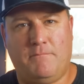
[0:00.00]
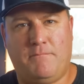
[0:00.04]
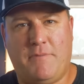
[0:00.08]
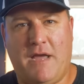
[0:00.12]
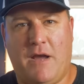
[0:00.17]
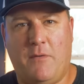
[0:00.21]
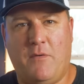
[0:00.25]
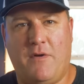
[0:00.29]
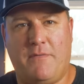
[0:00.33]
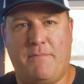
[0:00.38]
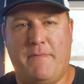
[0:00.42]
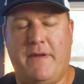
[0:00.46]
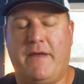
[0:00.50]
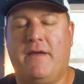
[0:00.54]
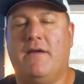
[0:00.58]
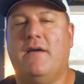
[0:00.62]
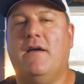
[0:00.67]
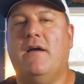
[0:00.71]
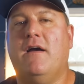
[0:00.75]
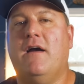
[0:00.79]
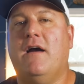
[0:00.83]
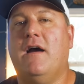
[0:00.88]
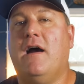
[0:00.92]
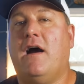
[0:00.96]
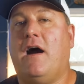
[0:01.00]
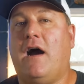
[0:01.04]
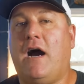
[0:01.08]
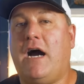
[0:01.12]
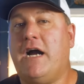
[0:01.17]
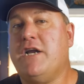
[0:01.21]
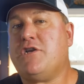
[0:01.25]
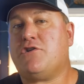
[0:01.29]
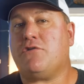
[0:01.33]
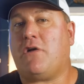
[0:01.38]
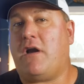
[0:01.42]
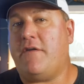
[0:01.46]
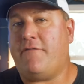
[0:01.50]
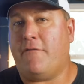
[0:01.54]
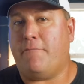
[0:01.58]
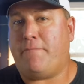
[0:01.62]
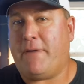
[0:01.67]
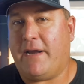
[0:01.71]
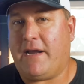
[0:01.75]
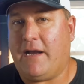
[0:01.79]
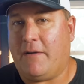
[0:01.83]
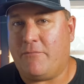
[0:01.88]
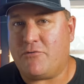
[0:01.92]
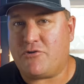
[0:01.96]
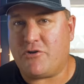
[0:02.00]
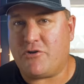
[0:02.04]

bear with me. I drive a pickup